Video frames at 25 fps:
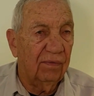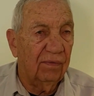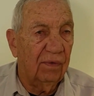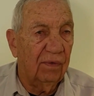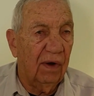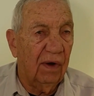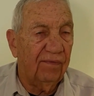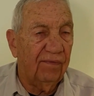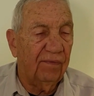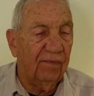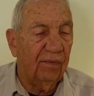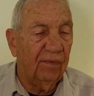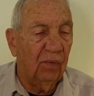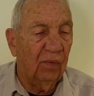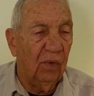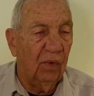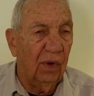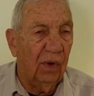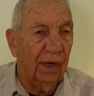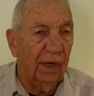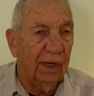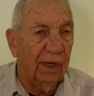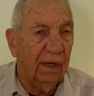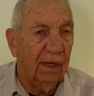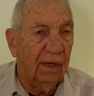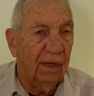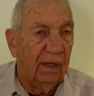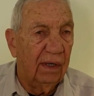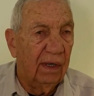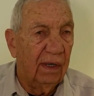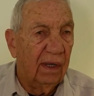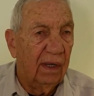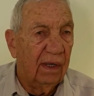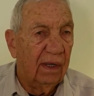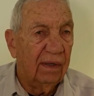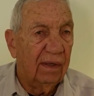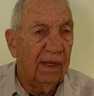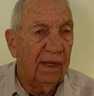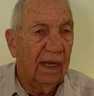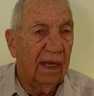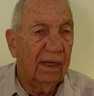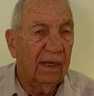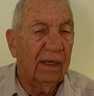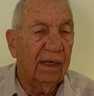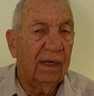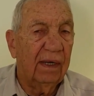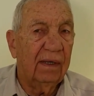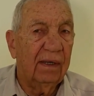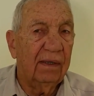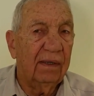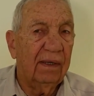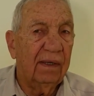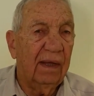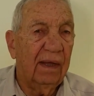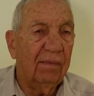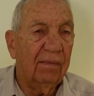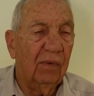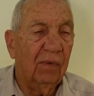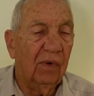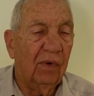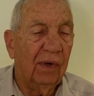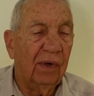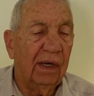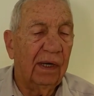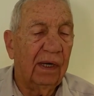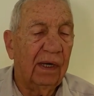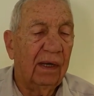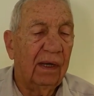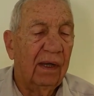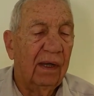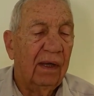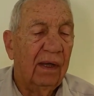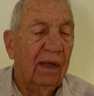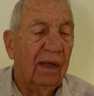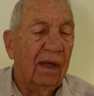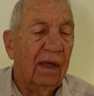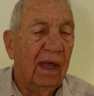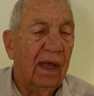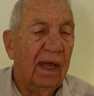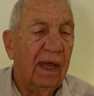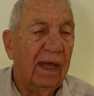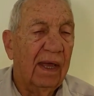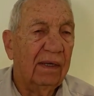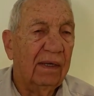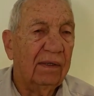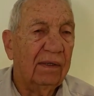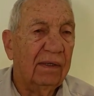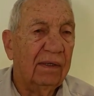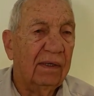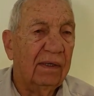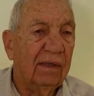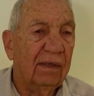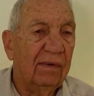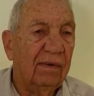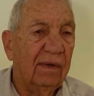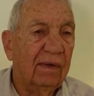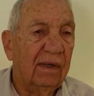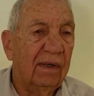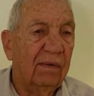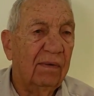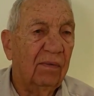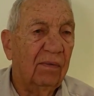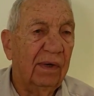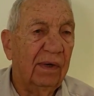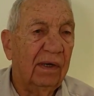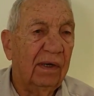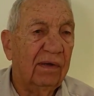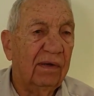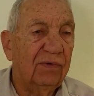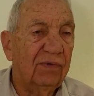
rough water that that morning, and we